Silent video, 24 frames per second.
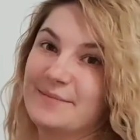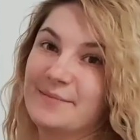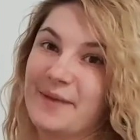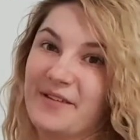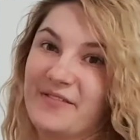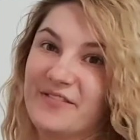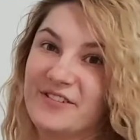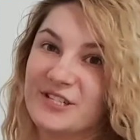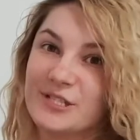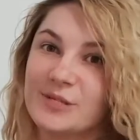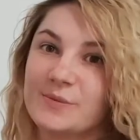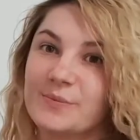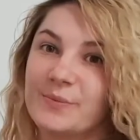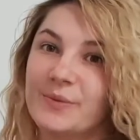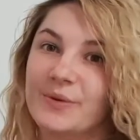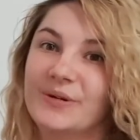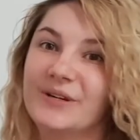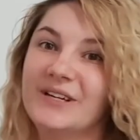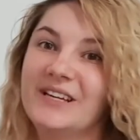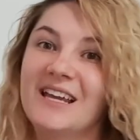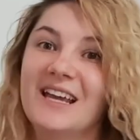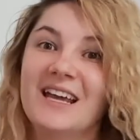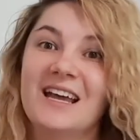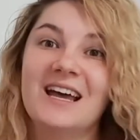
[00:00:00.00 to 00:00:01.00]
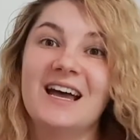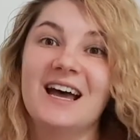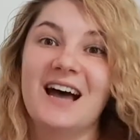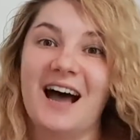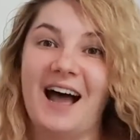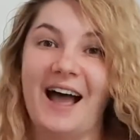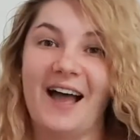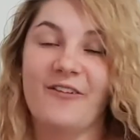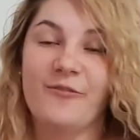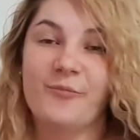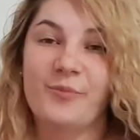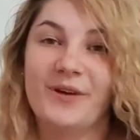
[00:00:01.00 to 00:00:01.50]
my vision board.
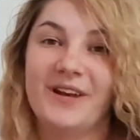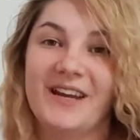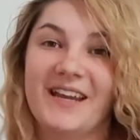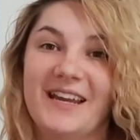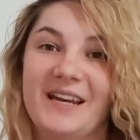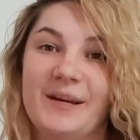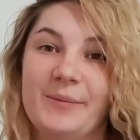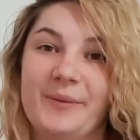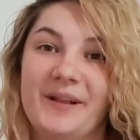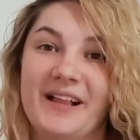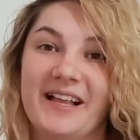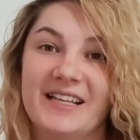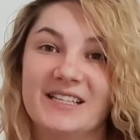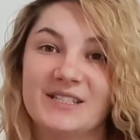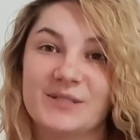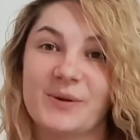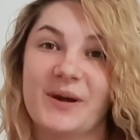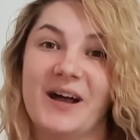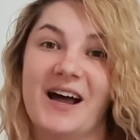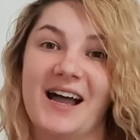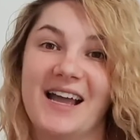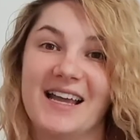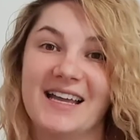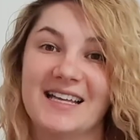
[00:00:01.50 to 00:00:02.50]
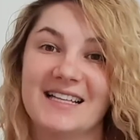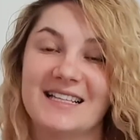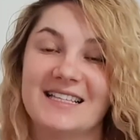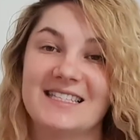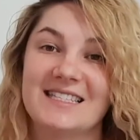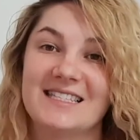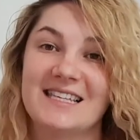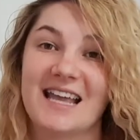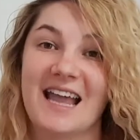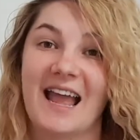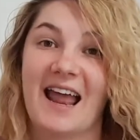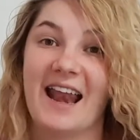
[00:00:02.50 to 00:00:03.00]
I've put it in a place where I can
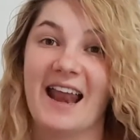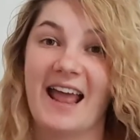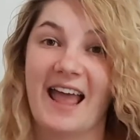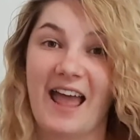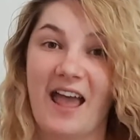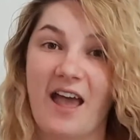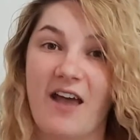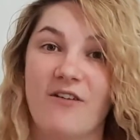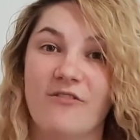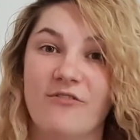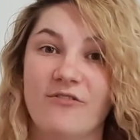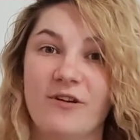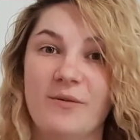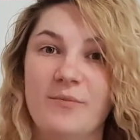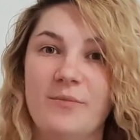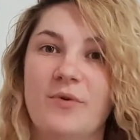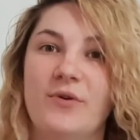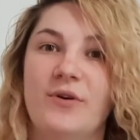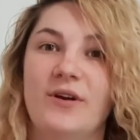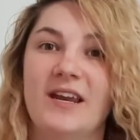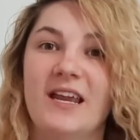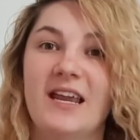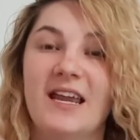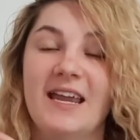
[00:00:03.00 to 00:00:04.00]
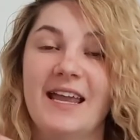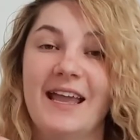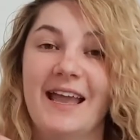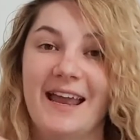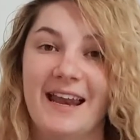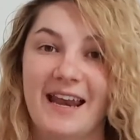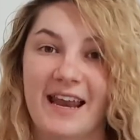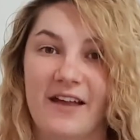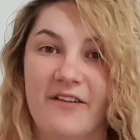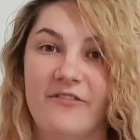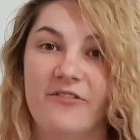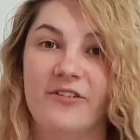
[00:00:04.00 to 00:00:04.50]
see it every morning
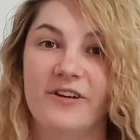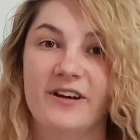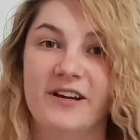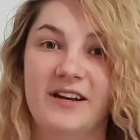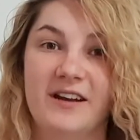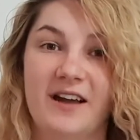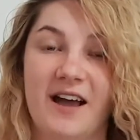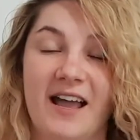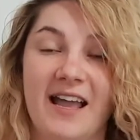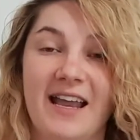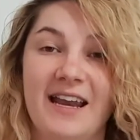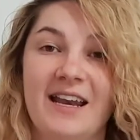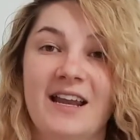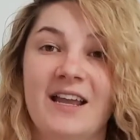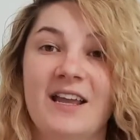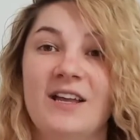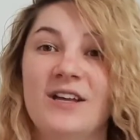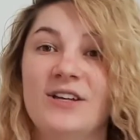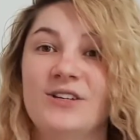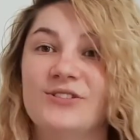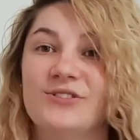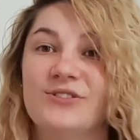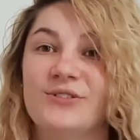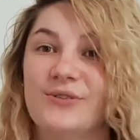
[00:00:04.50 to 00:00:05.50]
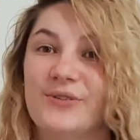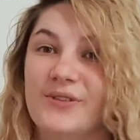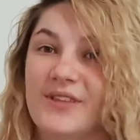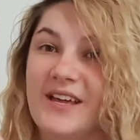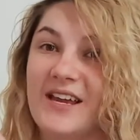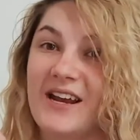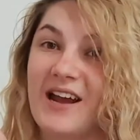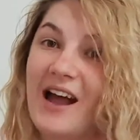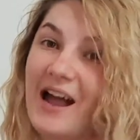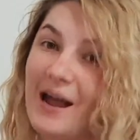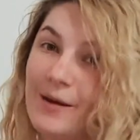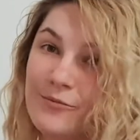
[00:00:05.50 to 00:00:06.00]
and every night, so
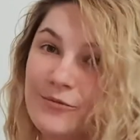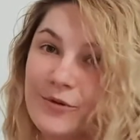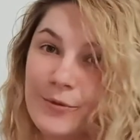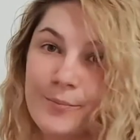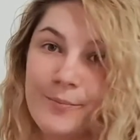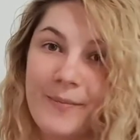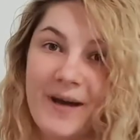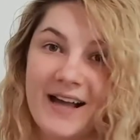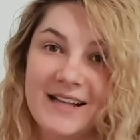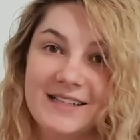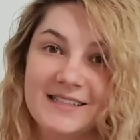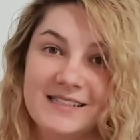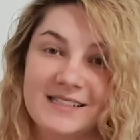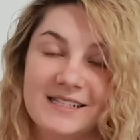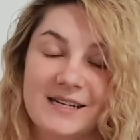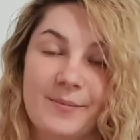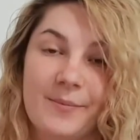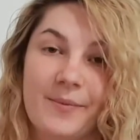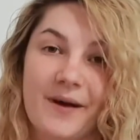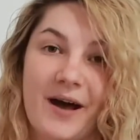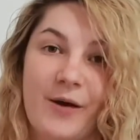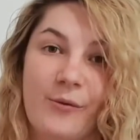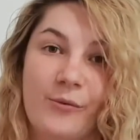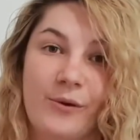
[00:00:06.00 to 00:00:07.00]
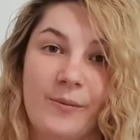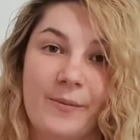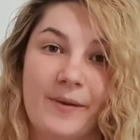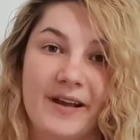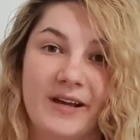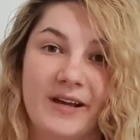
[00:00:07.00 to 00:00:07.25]
that I'm reminded about what my